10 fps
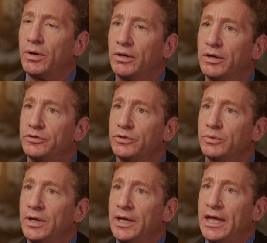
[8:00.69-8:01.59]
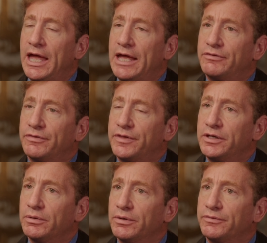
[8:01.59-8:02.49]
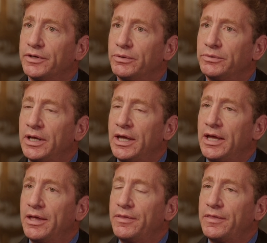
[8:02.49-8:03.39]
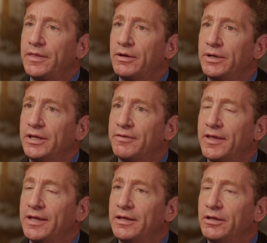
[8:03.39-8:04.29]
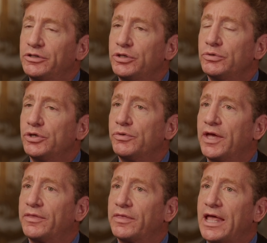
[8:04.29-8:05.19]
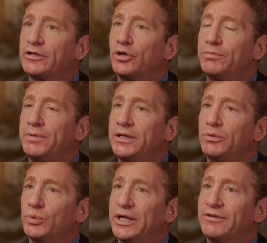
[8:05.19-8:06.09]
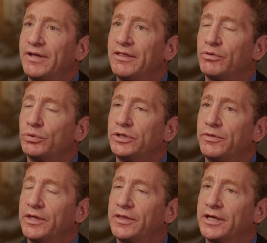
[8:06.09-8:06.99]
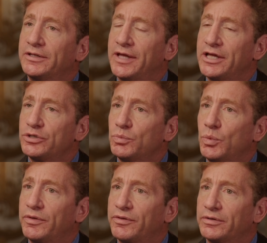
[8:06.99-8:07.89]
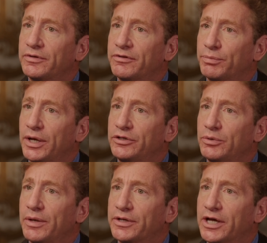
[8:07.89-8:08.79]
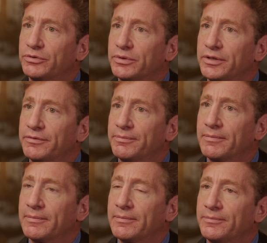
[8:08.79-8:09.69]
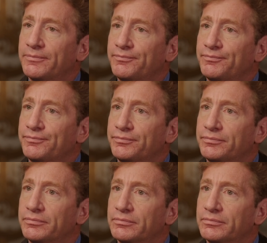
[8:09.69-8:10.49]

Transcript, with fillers: were to exit the Eurozone, uh, that there is a, do you, do you think that that could be ring-fenced, or do you think the contagion would start to spread to other countries? I, I,